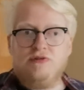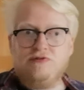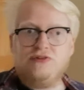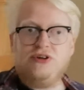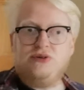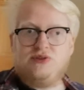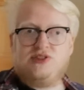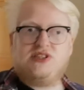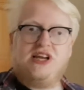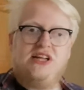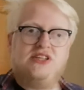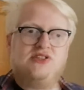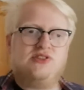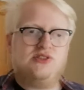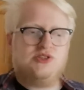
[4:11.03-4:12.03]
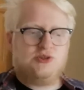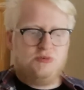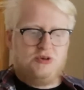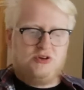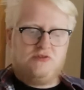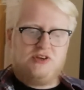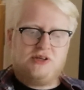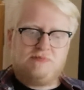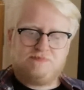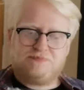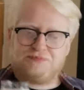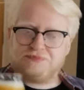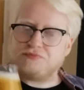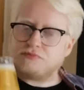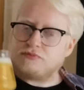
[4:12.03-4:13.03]
fruits innocent smoothie
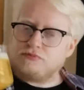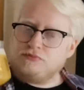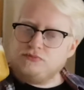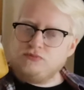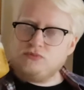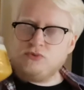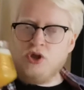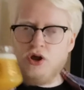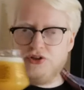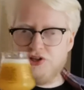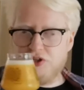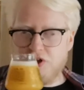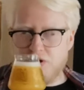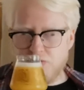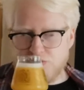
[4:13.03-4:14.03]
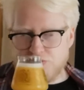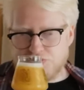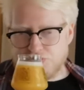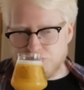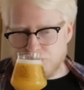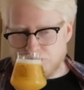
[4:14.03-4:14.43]
on the nose.